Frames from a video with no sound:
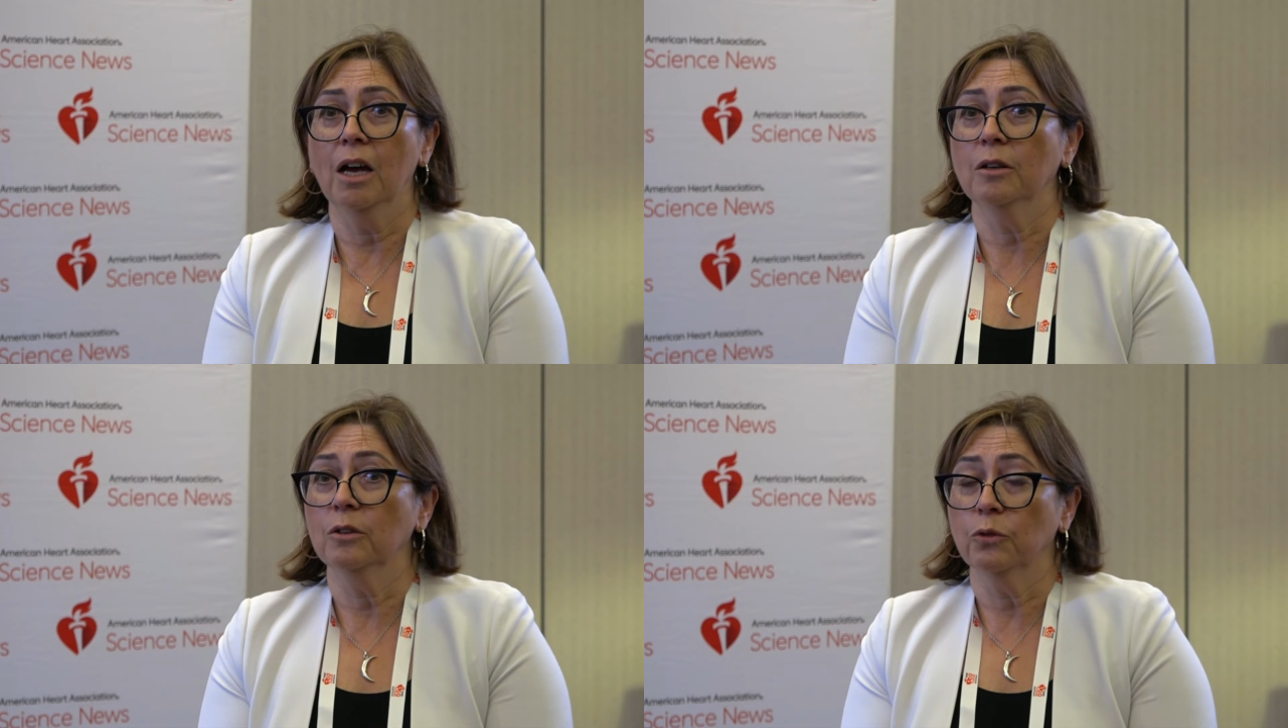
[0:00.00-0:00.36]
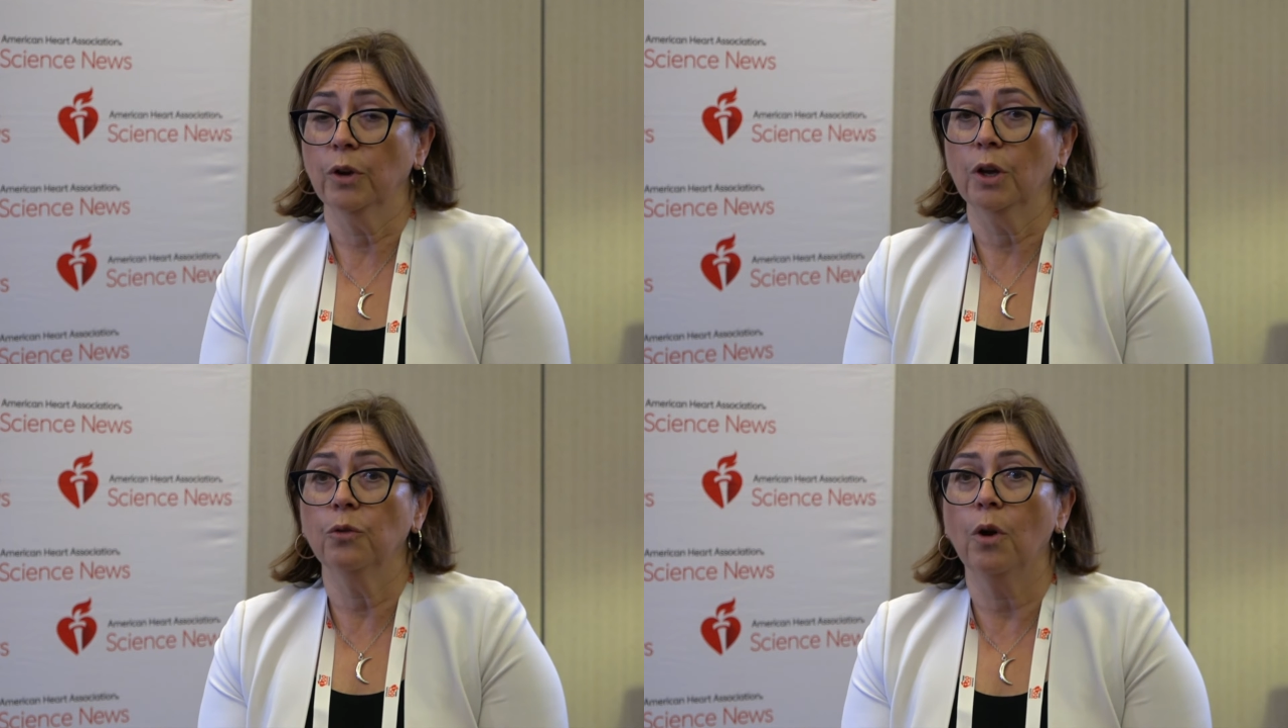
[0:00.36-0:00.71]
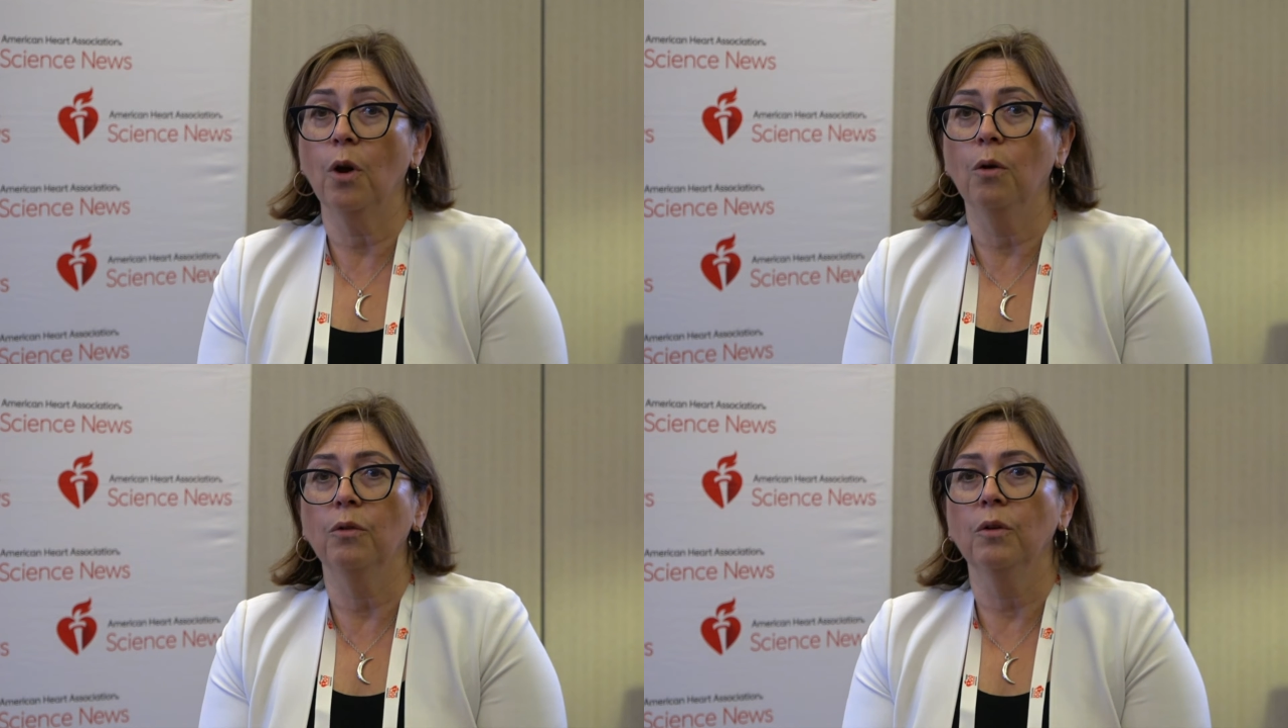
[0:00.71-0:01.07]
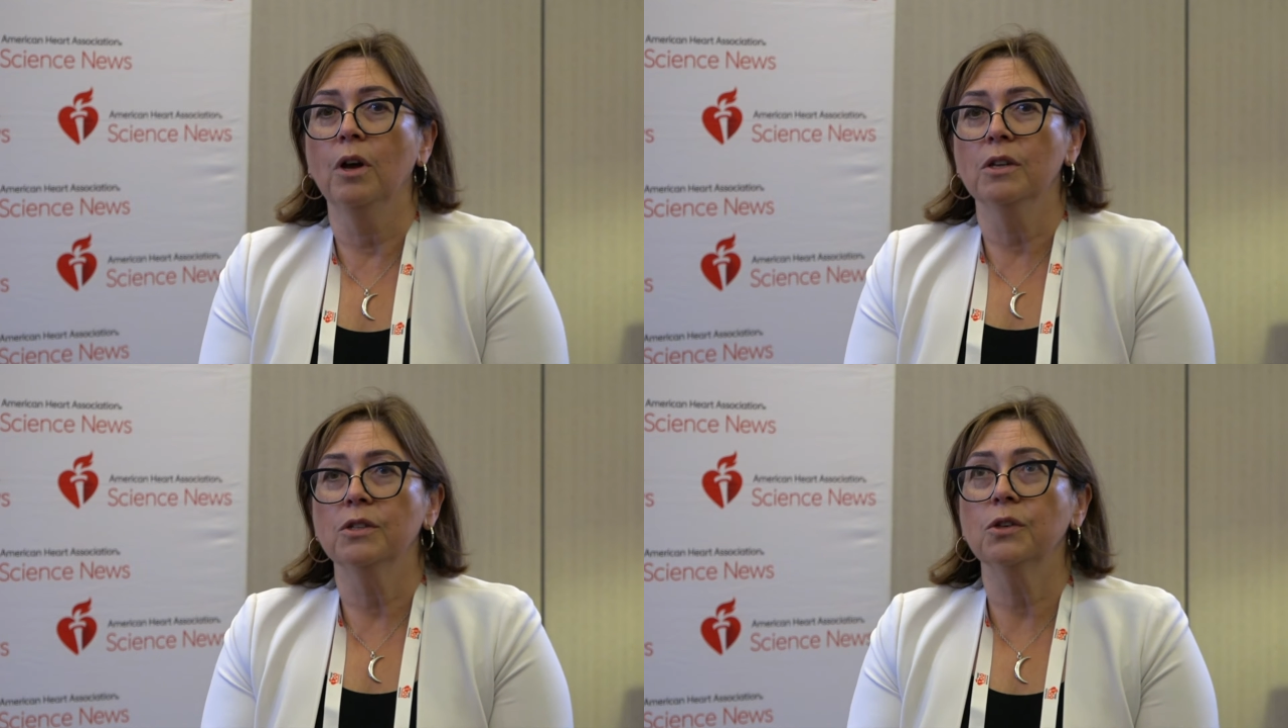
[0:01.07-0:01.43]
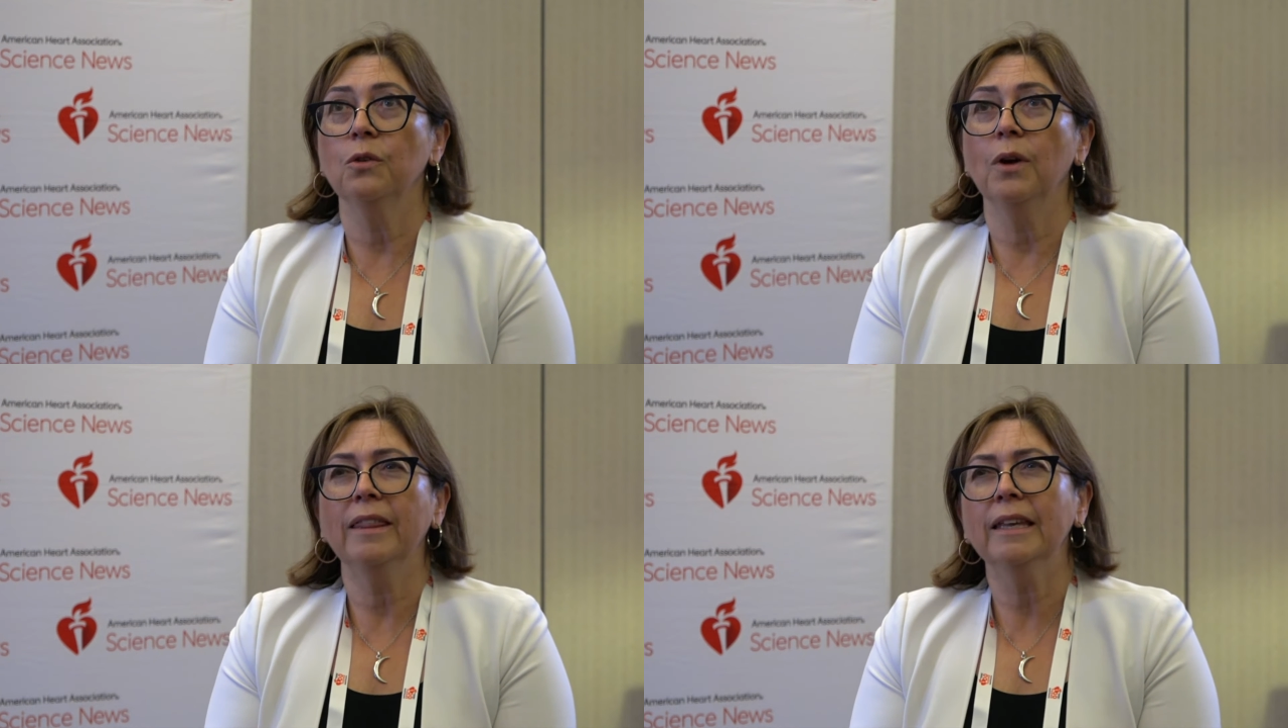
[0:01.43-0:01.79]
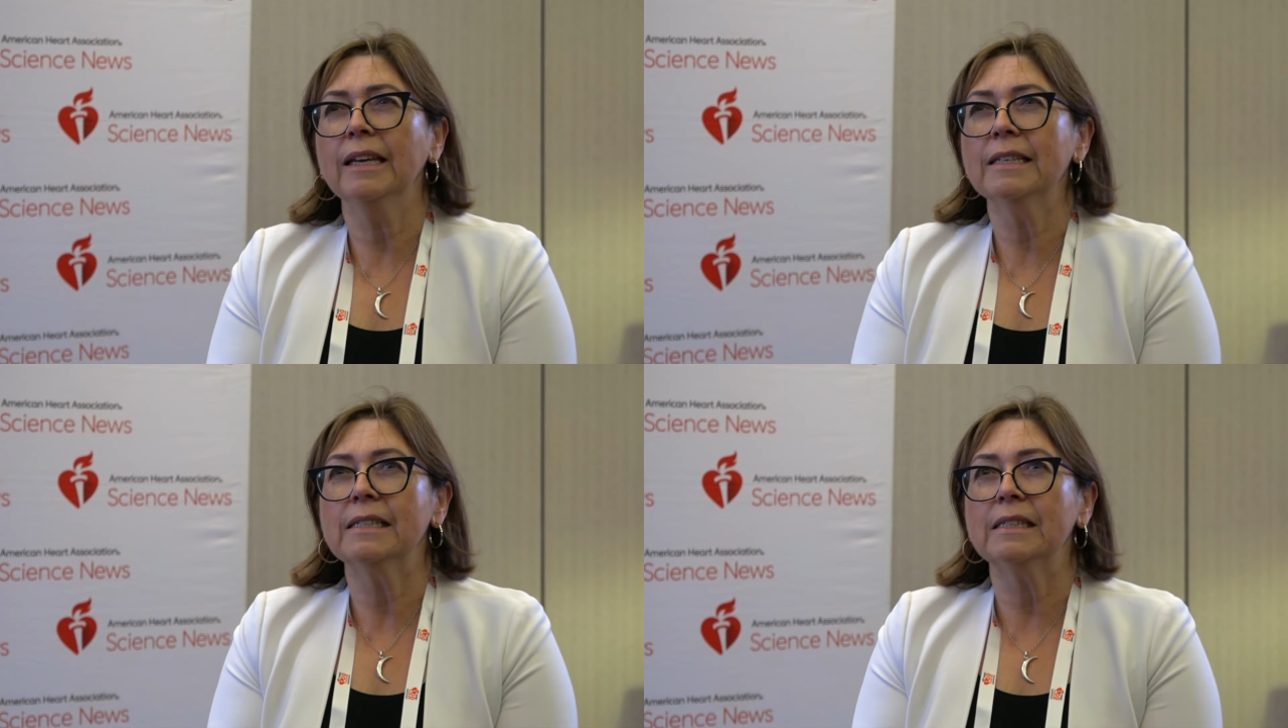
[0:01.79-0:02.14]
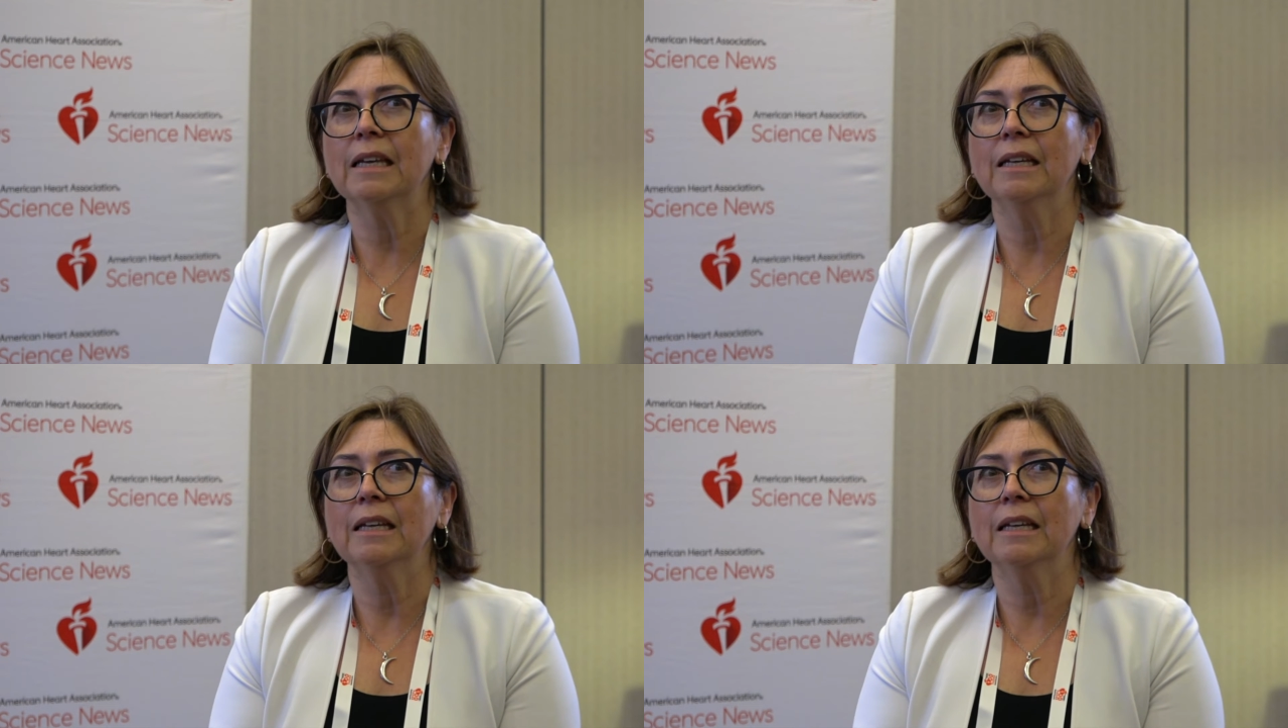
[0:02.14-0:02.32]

uh, regrow so I think it's,